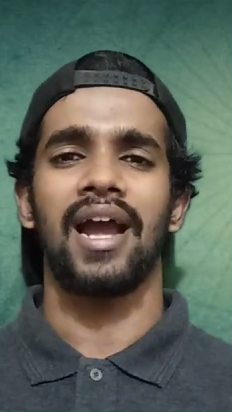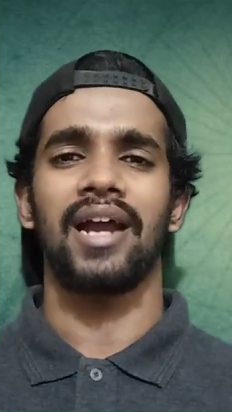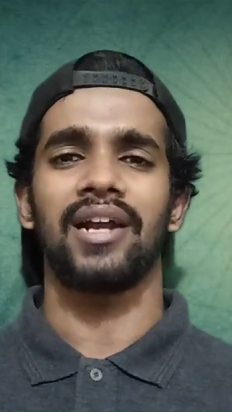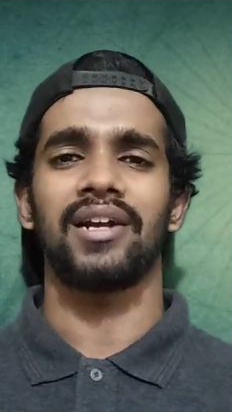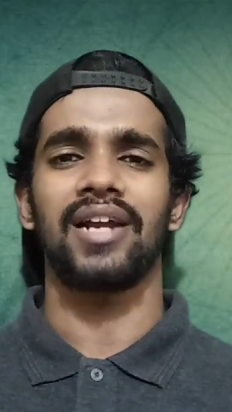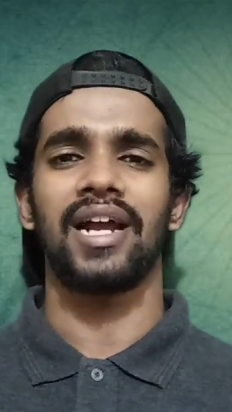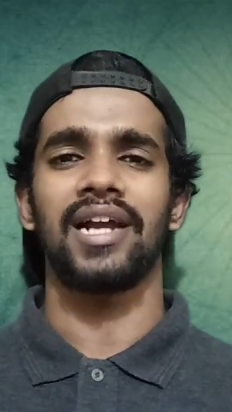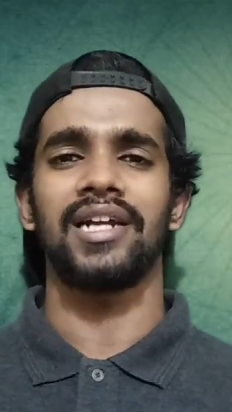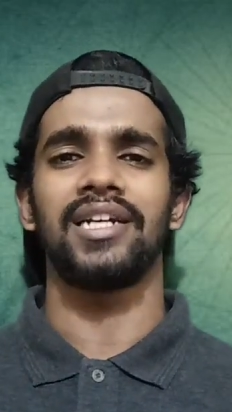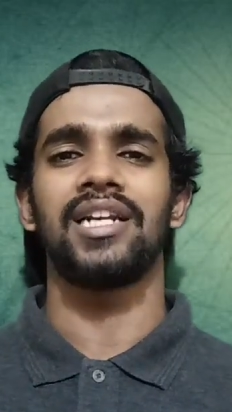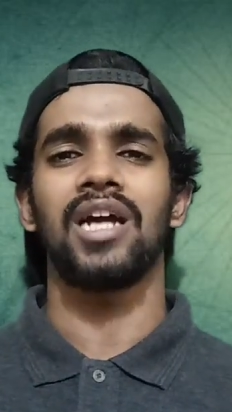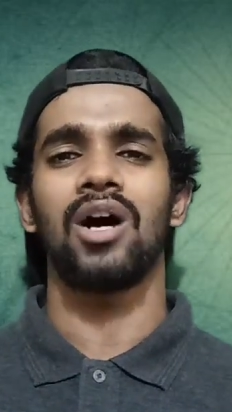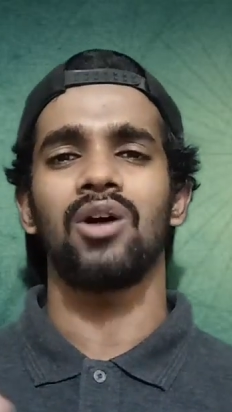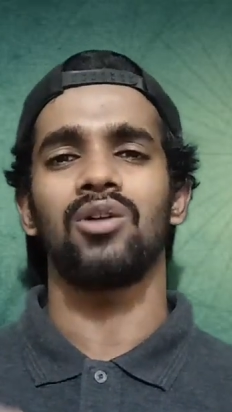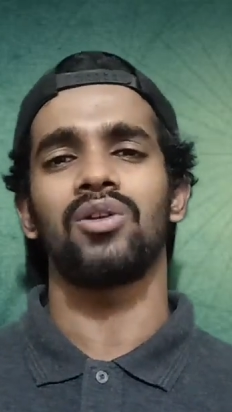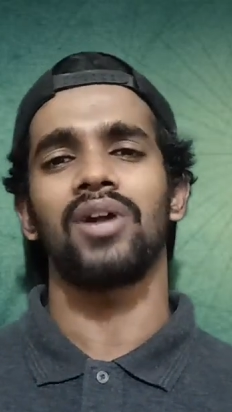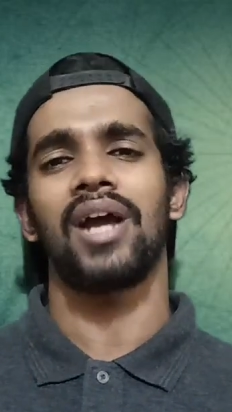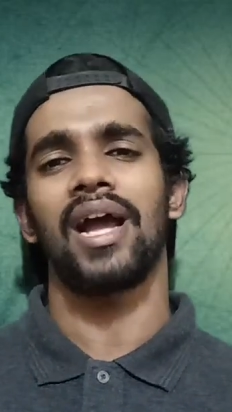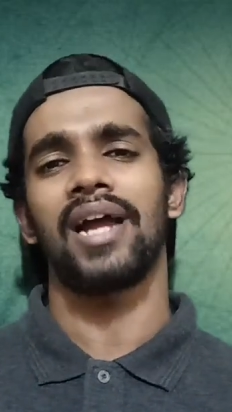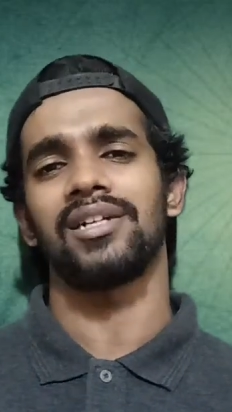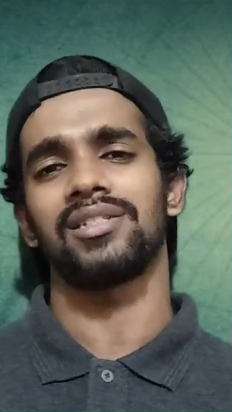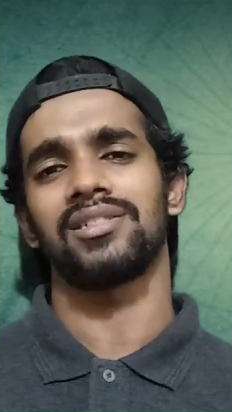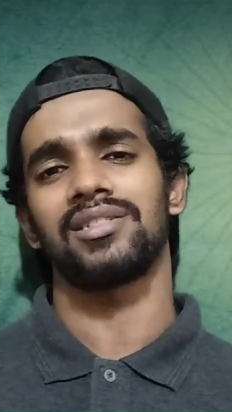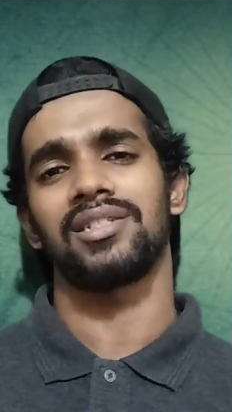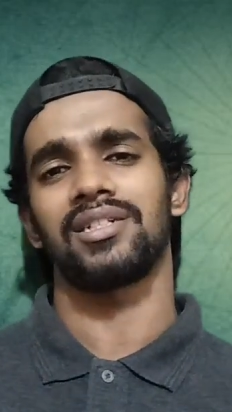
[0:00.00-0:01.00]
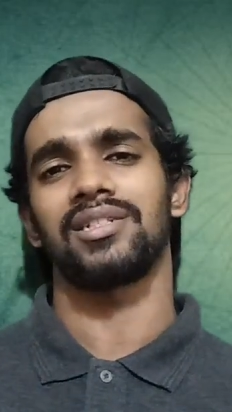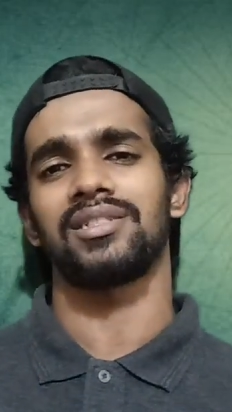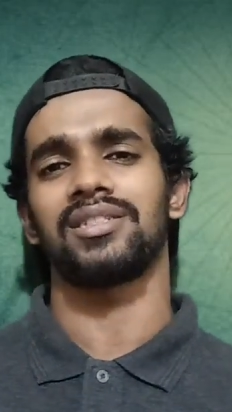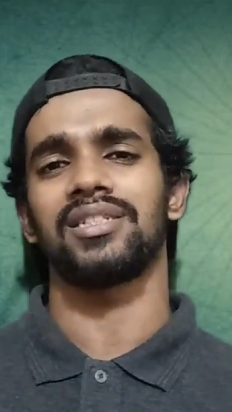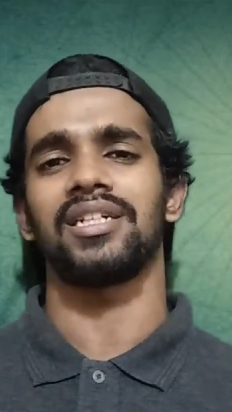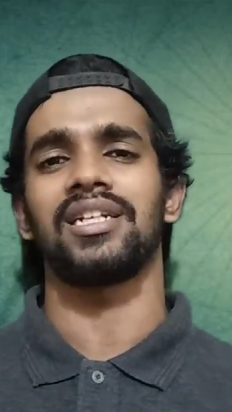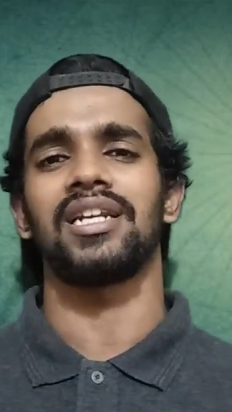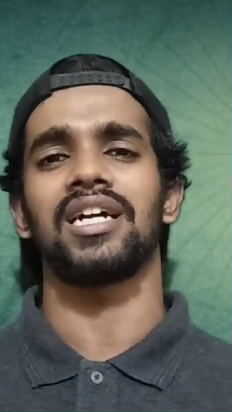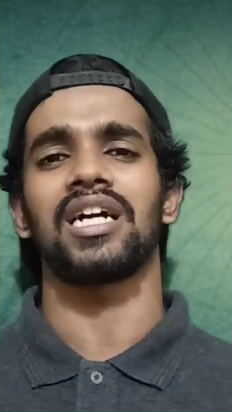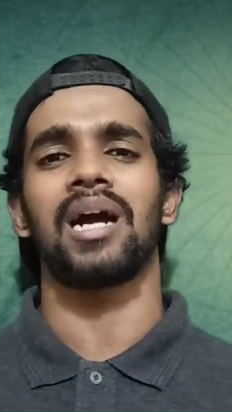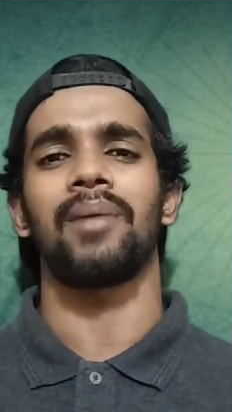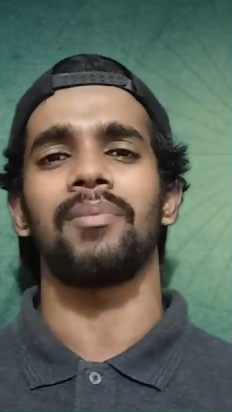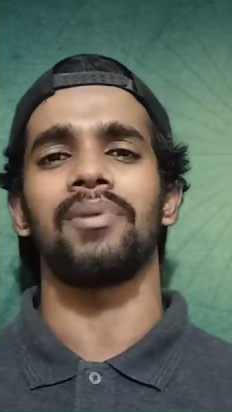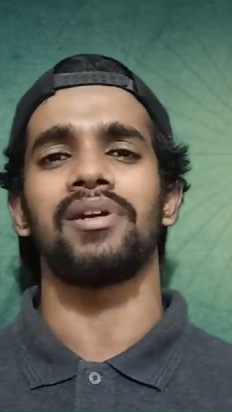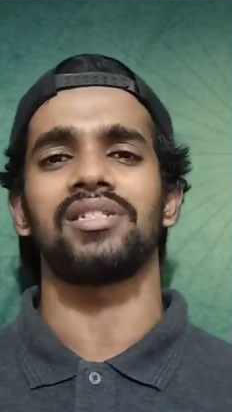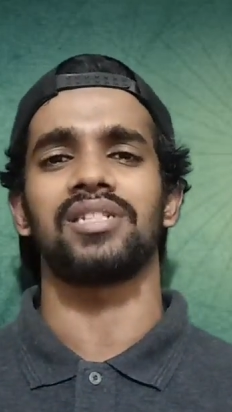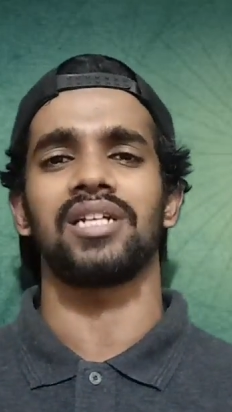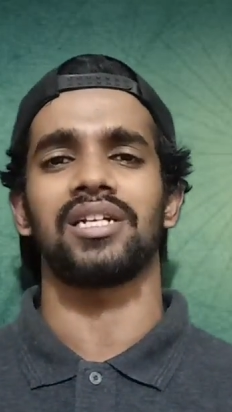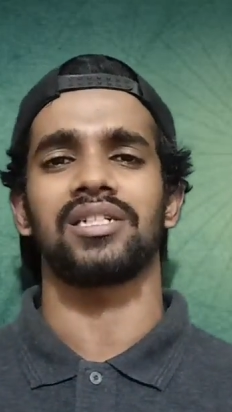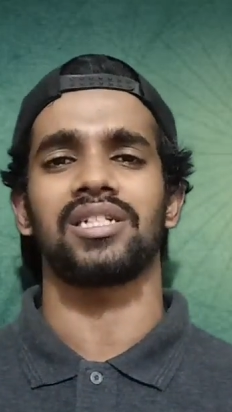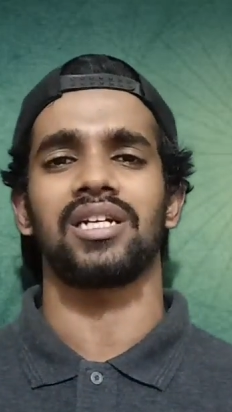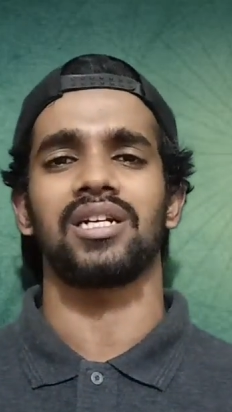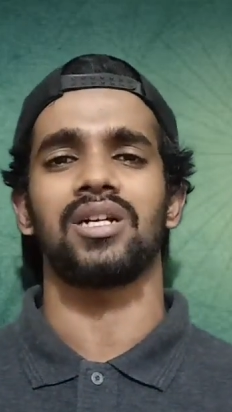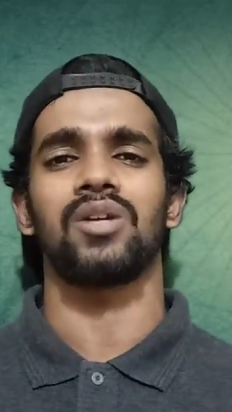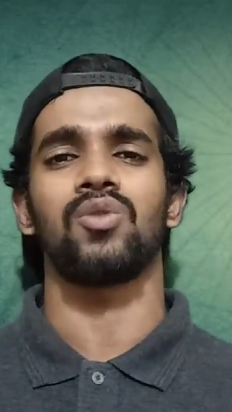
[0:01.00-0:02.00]
and write down the answers in the comment
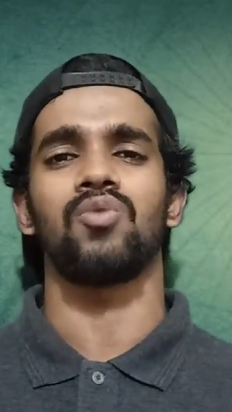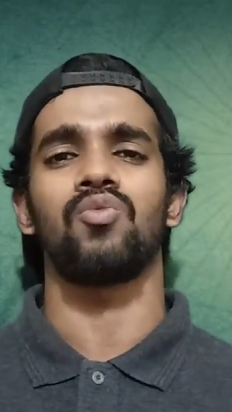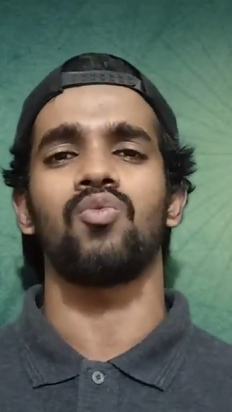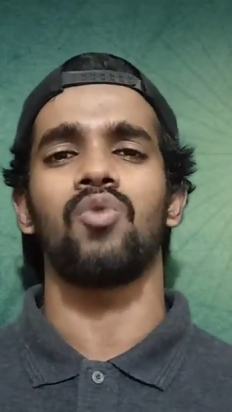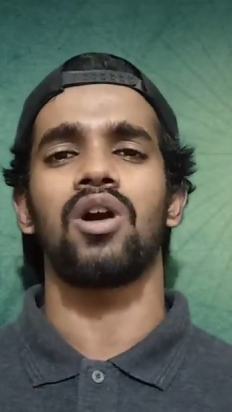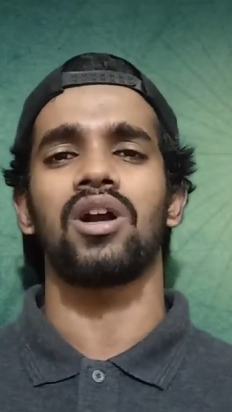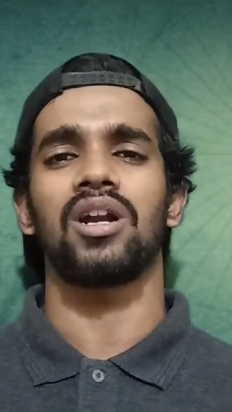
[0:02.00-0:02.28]
section,